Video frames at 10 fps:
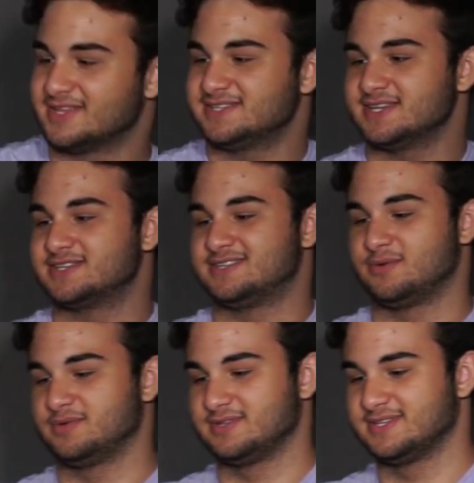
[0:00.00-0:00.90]
That's like
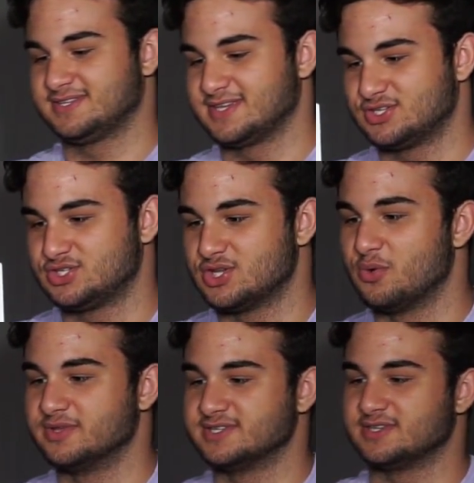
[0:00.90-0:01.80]
so
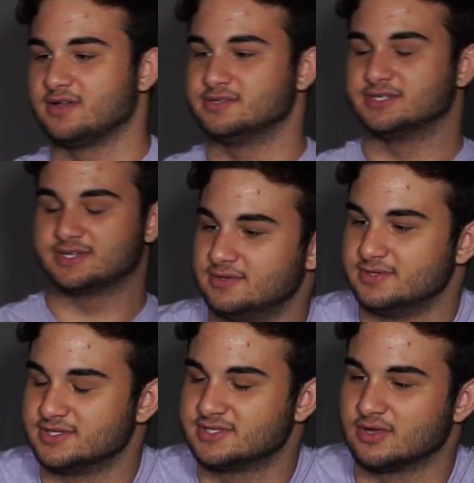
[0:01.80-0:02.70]
nostalgic.
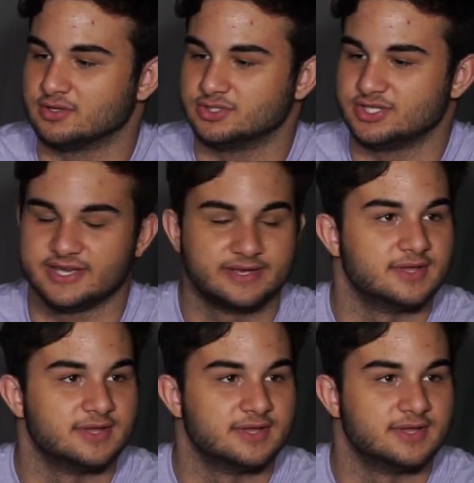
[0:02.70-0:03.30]
Nostalgic.